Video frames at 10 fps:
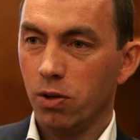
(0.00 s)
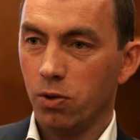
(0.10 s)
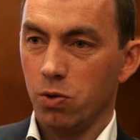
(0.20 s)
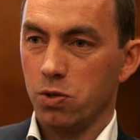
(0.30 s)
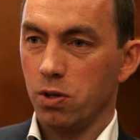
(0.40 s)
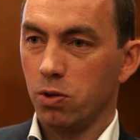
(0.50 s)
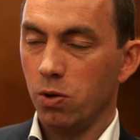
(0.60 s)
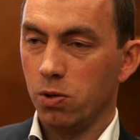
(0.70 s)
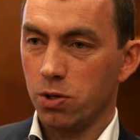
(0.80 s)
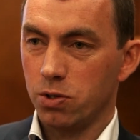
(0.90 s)
using a
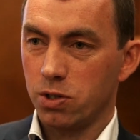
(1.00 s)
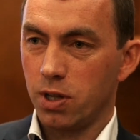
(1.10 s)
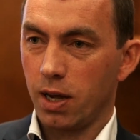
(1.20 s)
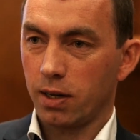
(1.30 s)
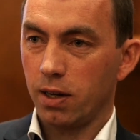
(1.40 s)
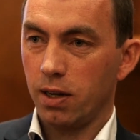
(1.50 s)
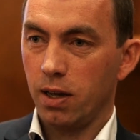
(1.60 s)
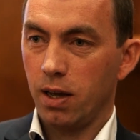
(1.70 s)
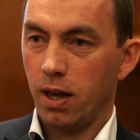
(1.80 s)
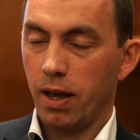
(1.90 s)
tool such as Tekla,
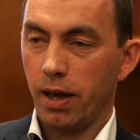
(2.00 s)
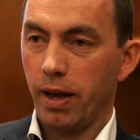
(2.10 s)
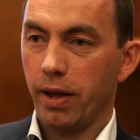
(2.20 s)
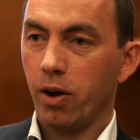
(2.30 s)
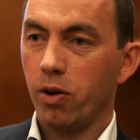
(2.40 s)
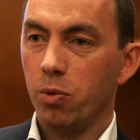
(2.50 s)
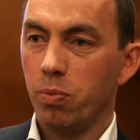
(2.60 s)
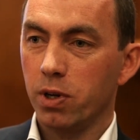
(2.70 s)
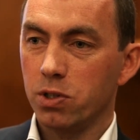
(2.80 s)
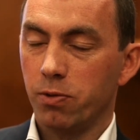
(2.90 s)
and how it
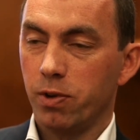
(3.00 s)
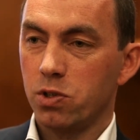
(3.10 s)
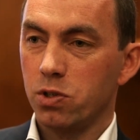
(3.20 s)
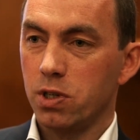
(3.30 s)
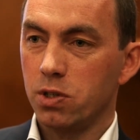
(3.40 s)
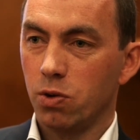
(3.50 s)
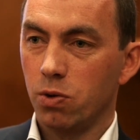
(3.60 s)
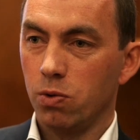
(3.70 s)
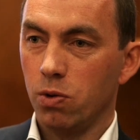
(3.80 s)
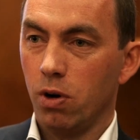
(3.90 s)
brings efficiencies
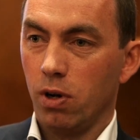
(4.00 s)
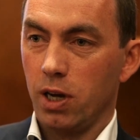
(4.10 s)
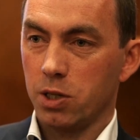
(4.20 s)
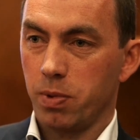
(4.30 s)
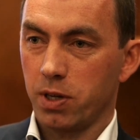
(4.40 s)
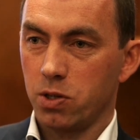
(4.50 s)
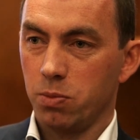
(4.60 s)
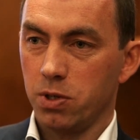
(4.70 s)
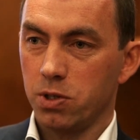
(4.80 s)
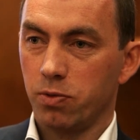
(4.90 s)
through all aspects of
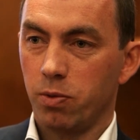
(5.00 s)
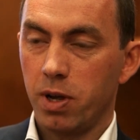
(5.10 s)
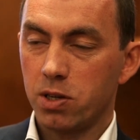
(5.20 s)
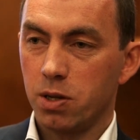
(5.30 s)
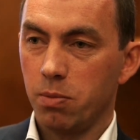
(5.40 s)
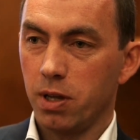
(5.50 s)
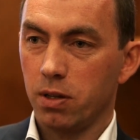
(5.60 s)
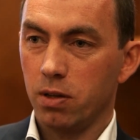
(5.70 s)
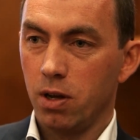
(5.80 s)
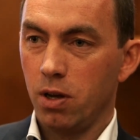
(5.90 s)
the business, from
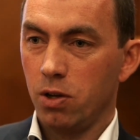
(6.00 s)
estimating